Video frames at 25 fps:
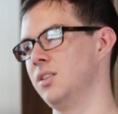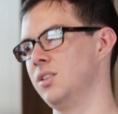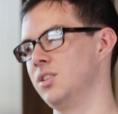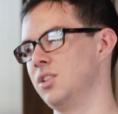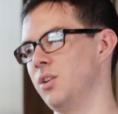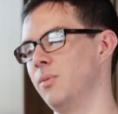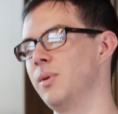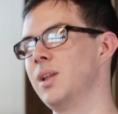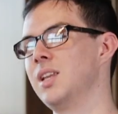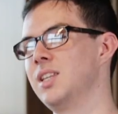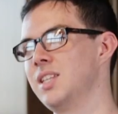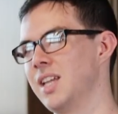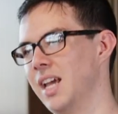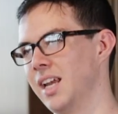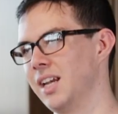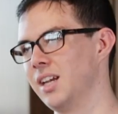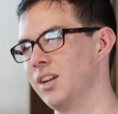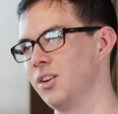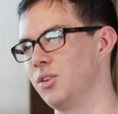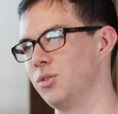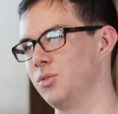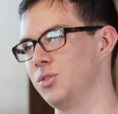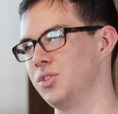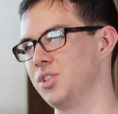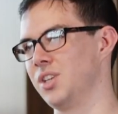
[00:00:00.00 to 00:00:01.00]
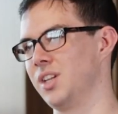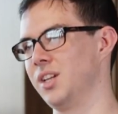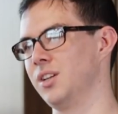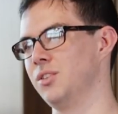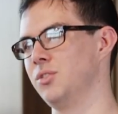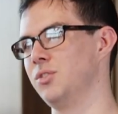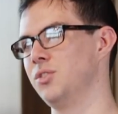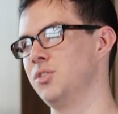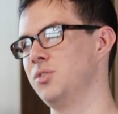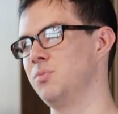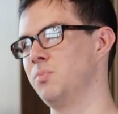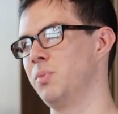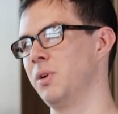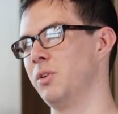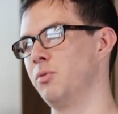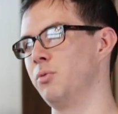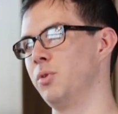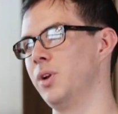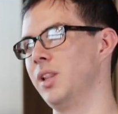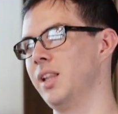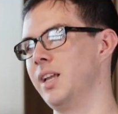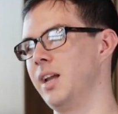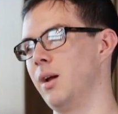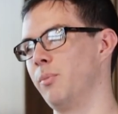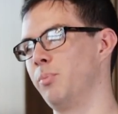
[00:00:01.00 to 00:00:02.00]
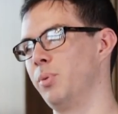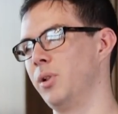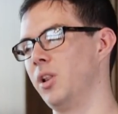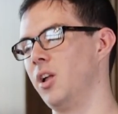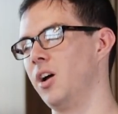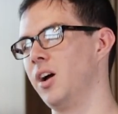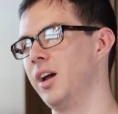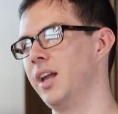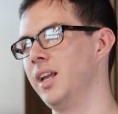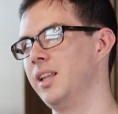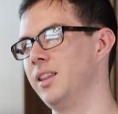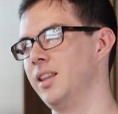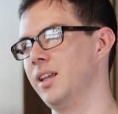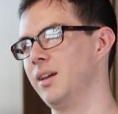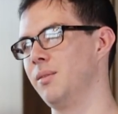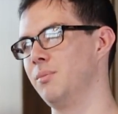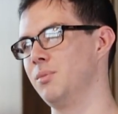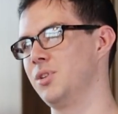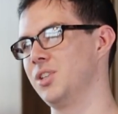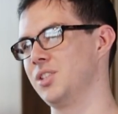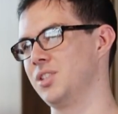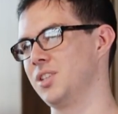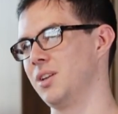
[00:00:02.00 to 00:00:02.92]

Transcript: so many technical skills, but really applying them to